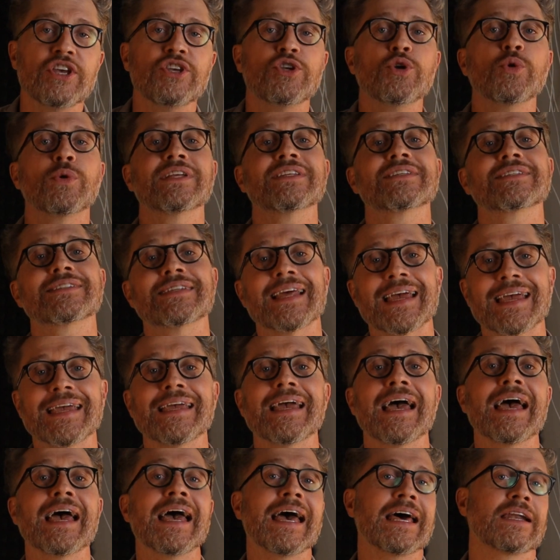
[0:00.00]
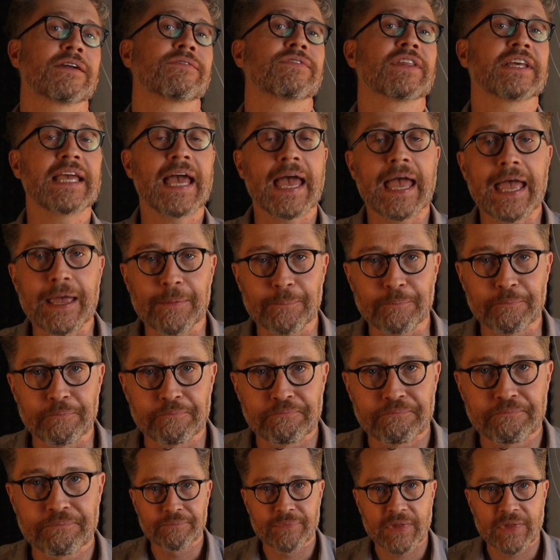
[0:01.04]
you can stay ahead of the game.